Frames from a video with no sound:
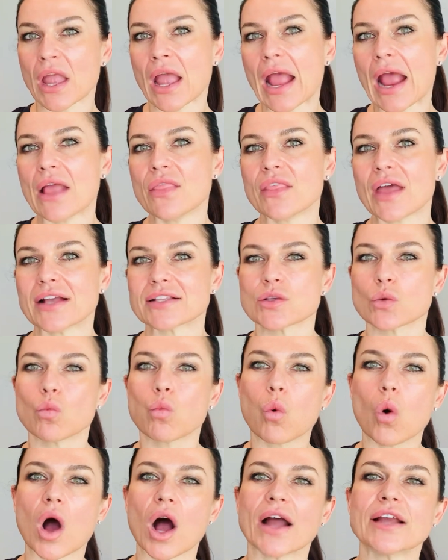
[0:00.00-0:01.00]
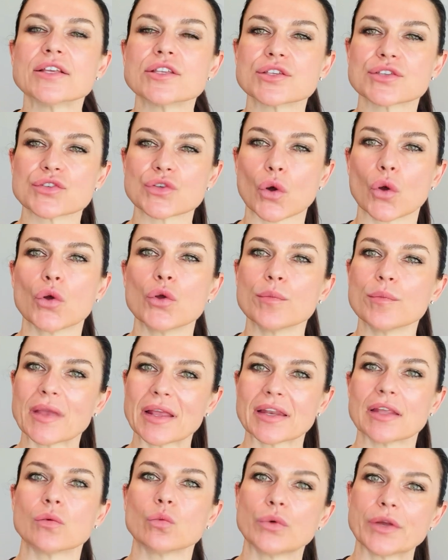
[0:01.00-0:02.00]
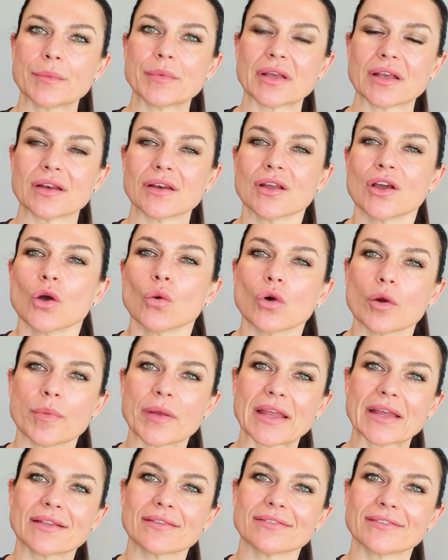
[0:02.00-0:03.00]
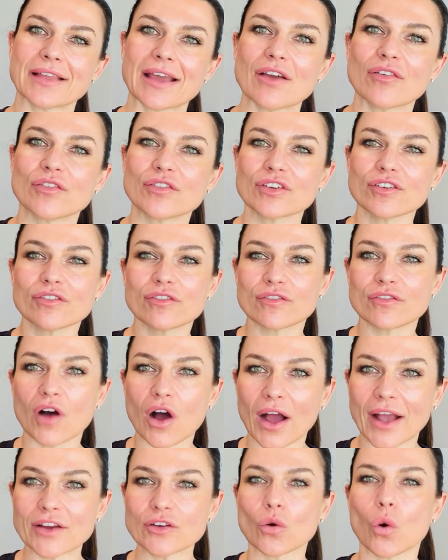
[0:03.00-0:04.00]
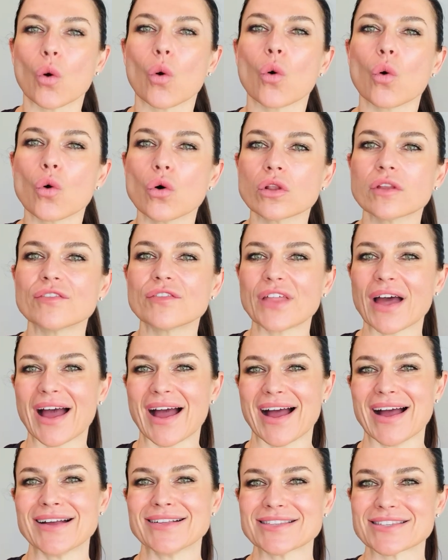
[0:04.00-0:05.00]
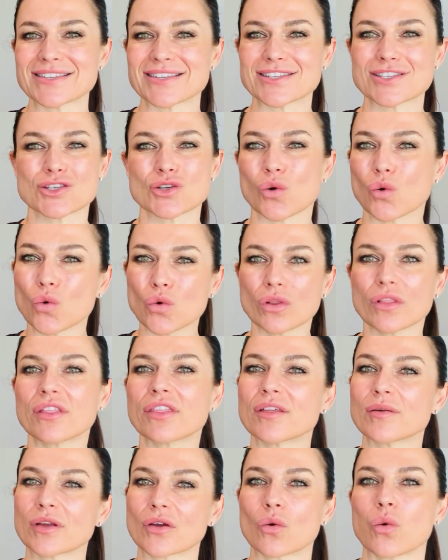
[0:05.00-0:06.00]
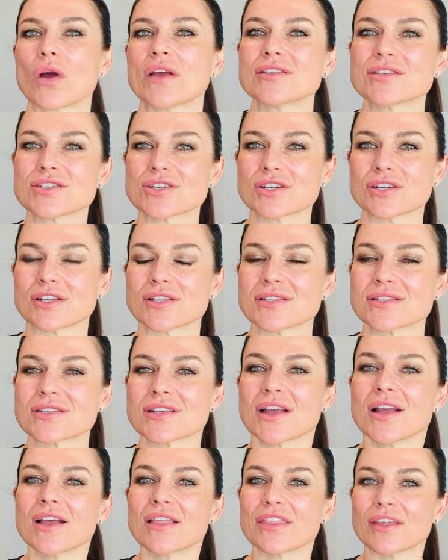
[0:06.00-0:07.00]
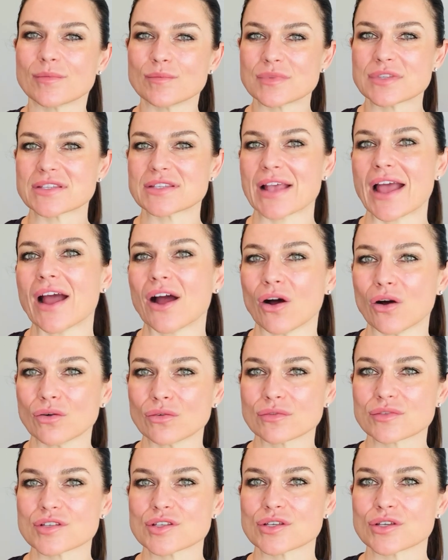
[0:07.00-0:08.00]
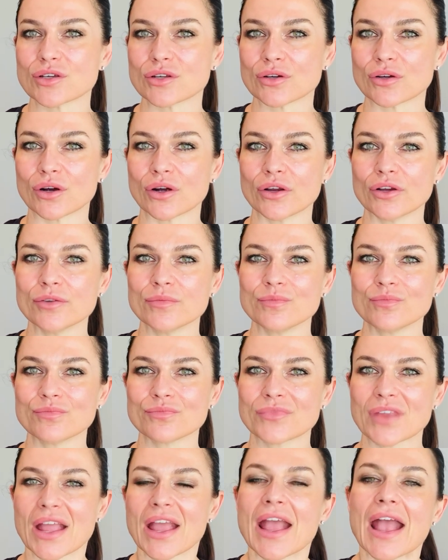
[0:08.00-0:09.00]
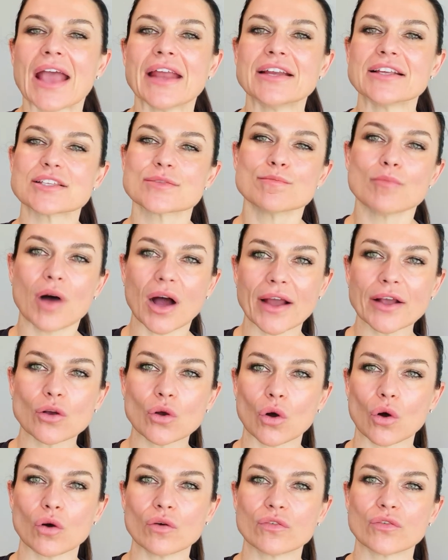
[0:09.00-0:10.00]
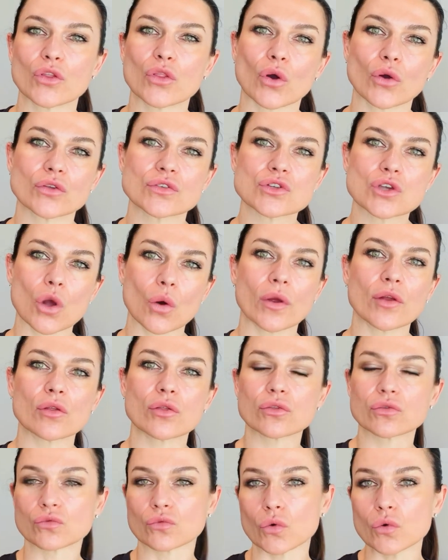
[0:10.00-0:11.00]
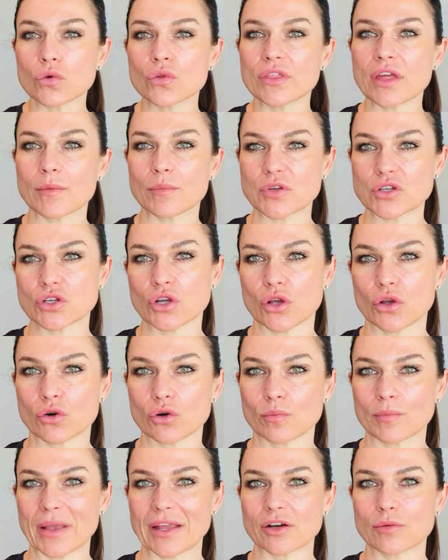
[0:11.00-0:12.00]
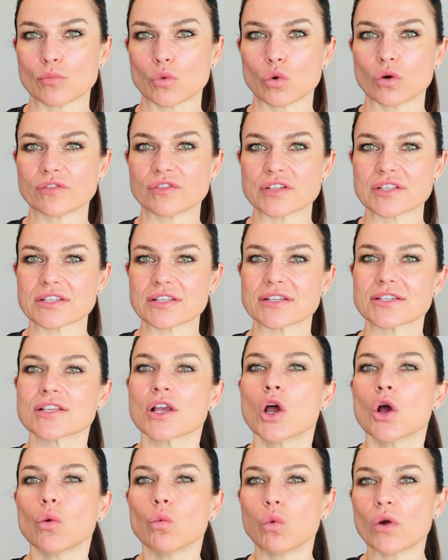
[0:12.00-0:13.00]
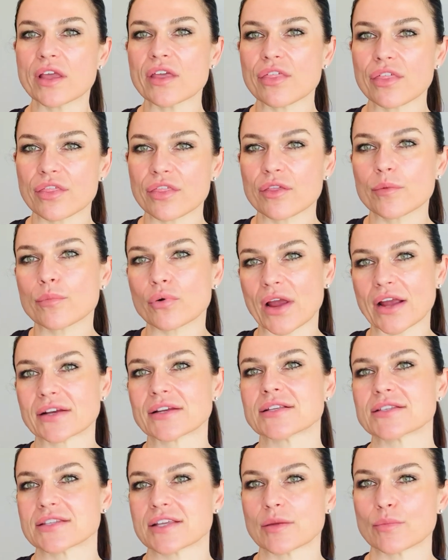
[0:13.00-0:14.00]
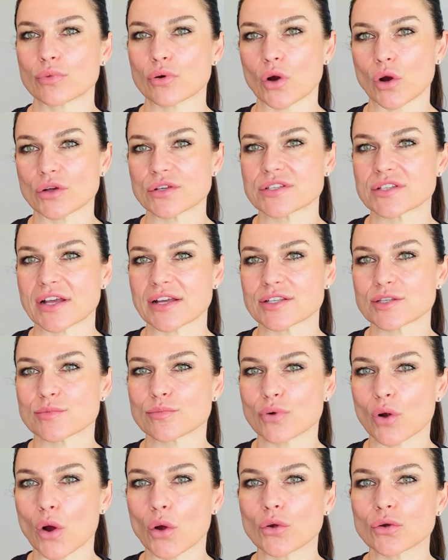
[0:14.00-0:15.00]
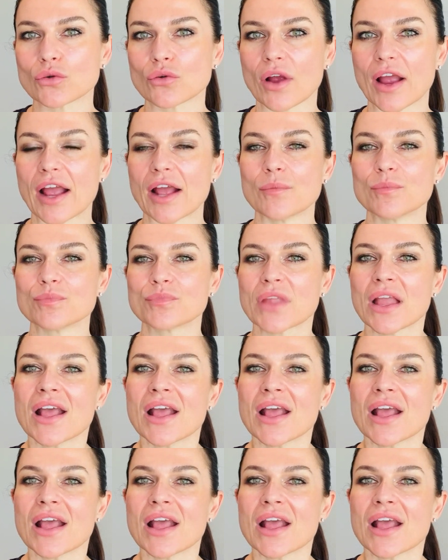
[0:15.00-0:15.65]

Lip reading: and that's why so many women were being left to find all of the answers to all of the questions themselves, And it's my goal for those going through their maternal metamorphosis with the pregnancy process program